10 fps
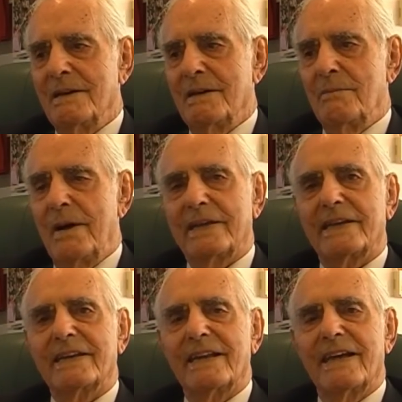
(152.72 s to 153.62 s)

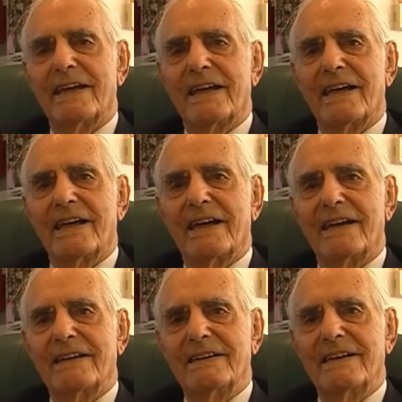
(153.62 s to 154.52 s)
But
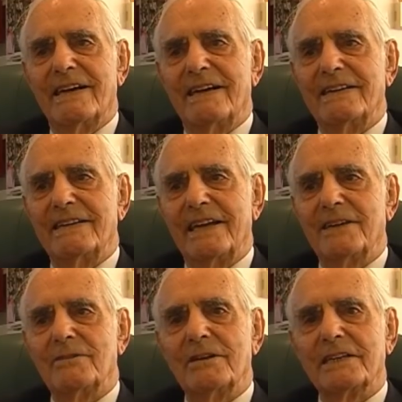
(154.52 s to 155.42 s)

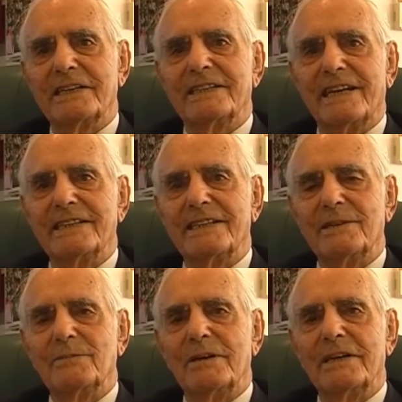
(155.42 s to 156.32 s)
later on he changed his
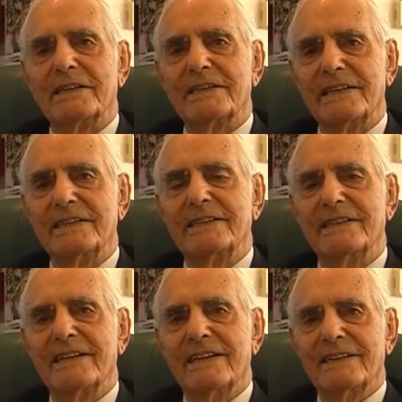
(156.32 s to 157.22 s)
mind and did
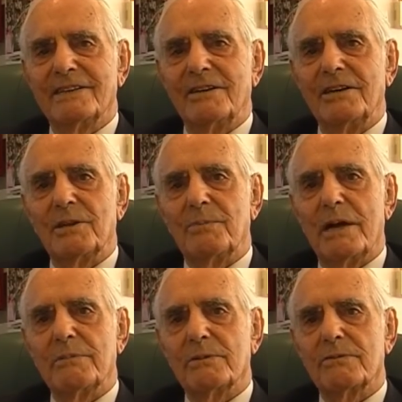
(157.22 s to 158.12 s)
sign the
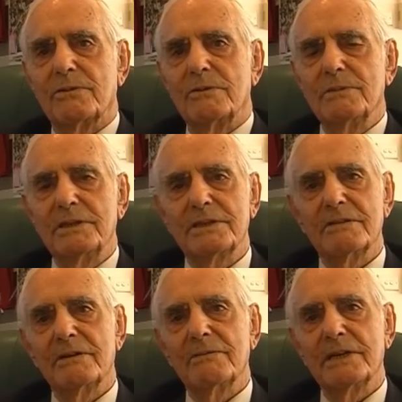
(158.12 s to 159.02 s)
papers for me,
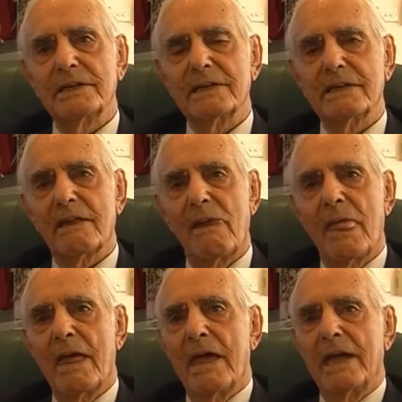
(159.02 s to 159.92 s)
so I went
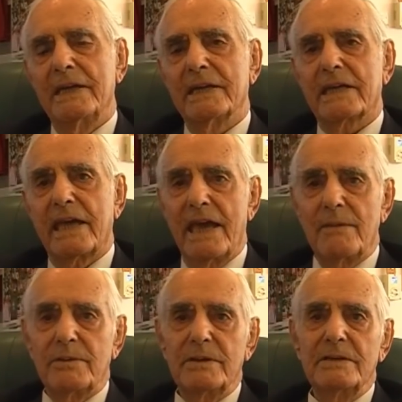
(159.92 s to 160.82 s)
into
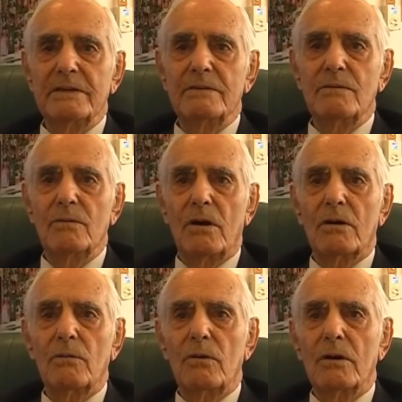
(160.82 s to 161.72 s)
camp in
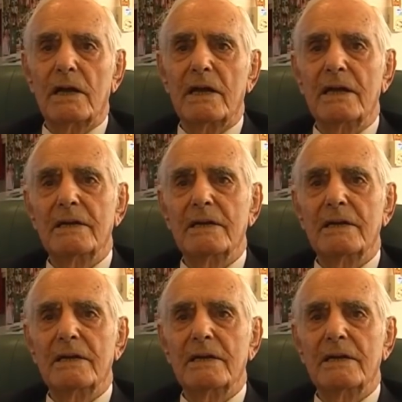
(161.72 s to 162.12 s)
Wagga Wagga.